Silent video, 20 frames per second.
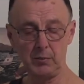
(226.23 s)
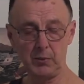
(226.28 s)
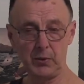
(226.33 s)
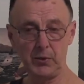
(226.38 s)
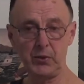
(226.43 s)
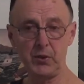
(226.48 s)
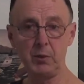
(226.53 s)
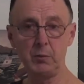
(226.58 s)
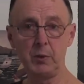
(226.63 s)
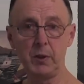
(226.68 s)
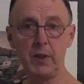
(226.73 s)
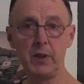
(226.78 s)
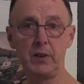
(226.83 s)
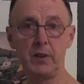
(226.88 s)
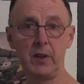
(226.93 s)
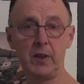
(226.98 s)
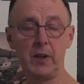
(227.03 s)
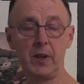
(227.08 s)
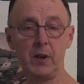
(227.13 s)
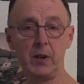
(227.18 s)

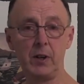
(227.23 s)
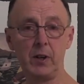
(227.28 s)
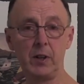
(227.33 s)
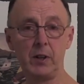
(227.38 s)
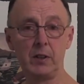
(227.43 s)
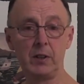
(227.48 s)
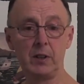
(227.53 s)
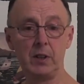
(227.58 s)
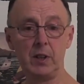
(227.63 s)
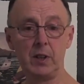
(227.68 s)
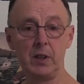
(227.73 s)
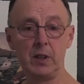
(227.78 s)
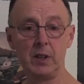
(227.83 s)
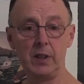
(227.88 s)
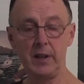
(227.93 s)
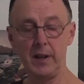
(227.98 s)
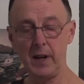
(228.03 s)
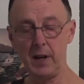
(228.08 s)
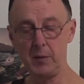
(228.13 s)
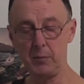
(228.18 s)
stimulate the area.
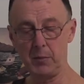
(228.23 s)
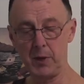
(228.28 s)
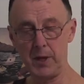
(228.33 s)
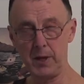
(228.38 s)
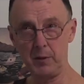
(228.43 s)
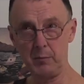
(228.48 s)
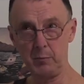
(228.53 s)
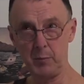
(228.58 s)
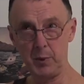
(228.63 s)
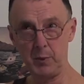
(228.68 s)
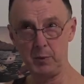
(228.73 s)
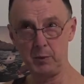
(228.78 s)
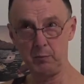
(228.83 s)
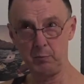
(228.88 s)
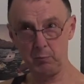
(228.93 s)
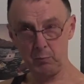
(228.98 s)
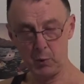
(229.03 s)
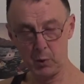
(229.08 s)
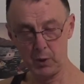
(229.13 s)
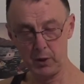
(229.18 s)
I might be
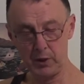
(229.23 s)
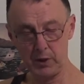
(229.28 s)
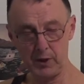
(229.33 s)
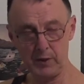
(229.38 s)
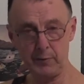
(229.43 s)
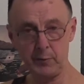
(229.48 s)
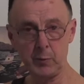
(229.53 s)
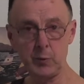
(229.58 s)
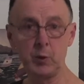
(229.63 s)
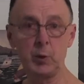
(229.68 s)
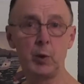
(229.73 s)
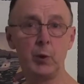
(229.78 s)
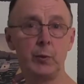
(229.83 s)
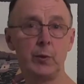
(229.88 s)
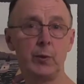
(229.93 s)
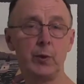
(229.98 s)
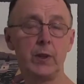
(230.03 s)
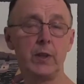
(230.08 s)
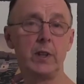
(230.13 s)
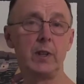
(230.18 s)
more comfortable,
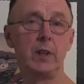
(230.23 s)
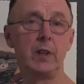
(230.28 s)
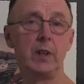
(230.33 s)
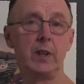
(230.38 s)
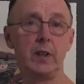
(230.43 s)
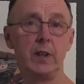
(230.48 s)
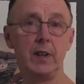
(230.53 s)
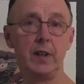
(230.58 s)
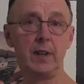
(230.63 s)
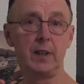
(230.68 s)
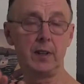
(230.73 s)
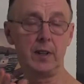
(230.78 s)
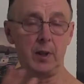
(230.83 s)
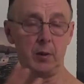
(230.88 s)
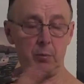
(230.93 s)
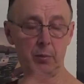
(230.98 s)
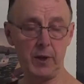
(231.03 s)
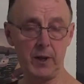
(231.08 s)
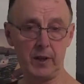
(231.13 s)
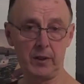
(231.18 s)
hopefully, and
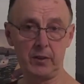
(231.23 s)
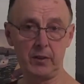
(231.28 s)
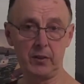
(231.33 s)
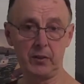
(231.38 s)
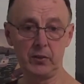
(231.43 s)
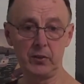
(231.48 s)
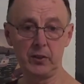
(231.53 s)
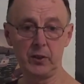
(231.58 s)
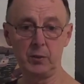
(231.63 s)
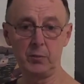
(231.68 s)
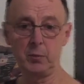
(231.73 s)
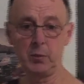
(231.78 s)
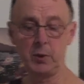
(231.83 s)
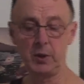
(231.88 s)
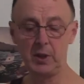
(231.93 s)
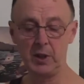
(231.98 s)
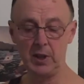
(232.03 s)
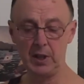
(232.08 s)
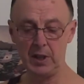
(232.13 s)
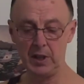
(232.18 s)
get back to sleep.
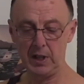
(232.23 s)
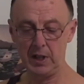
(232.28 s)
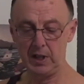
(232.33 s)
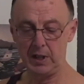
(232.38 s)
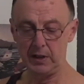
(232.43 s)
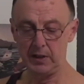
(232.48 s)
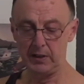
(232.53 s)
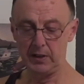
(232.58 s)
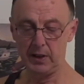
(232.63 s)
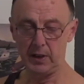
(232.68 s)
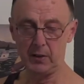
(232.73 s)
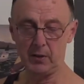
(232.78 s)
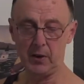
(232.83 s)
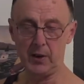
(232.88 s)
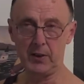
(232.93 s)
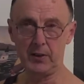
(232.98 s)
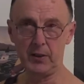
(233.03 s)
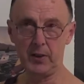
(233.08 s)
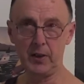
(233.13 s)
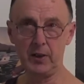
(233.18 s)
Now,
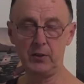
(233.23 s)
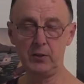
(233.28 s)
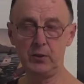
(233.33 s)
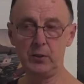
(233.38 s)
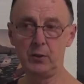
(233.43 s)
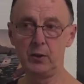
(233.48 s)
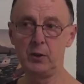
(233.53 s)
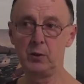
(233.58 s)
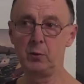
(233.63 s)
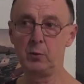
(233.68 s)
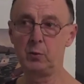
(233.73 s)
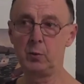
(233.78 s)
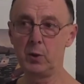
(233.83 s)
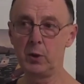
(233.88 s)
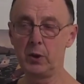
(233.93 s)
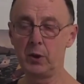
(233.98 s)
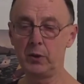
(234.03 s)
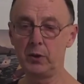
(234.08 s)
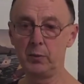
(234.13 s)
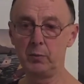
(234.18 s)
a TENS unit
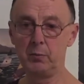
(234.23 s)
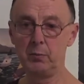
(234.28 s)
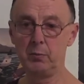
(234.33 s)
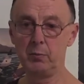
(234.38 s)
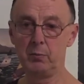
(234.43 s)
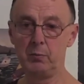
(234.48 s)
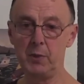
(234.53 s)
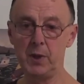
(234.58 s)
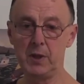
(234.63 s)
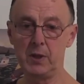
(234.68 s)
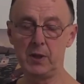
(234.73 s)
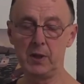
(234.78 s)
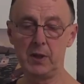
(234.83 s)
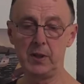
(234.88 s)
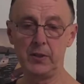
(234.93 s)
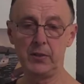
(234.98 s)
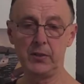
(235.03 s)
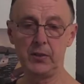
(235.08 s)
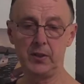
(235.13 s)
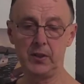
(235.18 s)
works
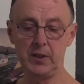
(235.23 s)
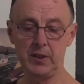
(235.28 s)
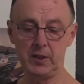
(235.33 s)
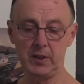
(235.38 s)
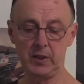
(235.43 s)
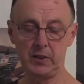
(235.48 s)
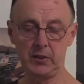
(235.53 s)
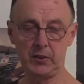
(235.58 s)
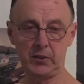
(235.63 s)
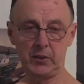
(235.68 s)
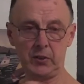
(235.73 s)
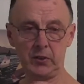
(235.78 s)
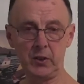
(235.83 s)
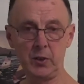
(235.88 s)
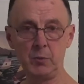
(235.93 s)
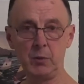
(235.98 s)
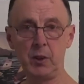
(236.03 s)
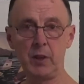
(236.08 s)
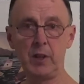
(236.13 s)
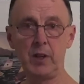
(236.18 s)
because it is
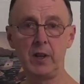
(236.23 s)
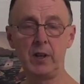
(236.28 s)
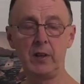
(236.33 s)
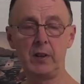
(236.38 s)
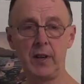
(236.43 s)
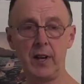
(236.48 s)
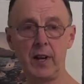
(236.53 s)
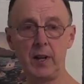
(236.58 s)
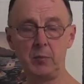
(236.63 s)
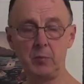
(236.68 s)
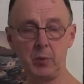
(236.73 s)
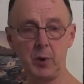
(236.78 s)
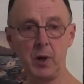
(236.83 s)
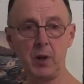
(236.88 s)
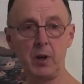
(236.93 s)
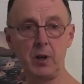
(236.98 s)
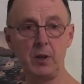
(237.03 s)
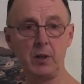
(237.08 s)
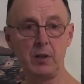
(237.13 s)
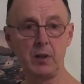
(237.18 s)
stimulating that
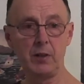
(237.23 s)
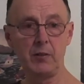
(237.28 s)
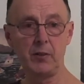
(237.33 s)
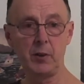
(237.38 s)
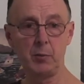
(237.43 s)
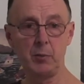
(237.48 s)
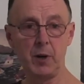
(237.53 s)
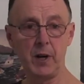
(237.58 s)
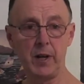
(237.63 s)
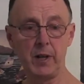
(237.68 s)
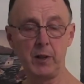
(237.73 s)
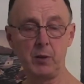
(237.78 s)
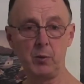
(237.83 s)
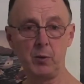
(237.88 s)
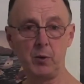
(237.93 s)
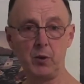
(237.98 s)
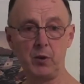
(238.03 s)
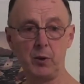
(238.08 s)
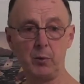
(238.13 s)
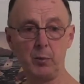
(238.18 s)
part of the body
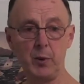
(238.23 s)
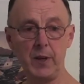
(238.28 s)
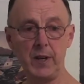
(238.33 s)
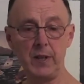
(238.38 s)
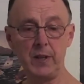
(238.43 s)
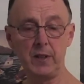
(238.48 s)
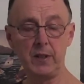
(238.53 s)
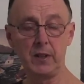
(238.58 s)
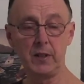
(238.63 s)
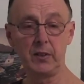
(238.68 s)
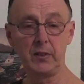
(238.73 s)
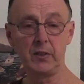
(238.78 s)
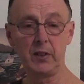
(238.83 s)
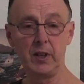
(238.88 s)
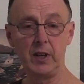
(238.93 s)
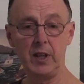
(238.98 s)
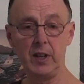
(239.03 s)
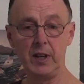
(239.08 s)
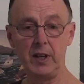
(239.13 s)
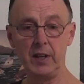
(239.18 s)
where the pain is,
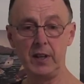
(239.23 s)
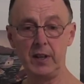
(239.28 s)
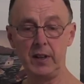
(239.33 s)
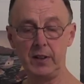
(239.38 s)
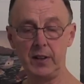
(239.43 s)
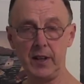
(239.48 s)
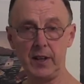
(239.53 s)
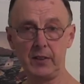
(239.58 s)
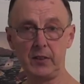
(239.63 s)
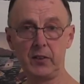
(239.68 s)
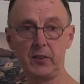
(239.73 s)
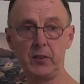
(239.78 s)
and that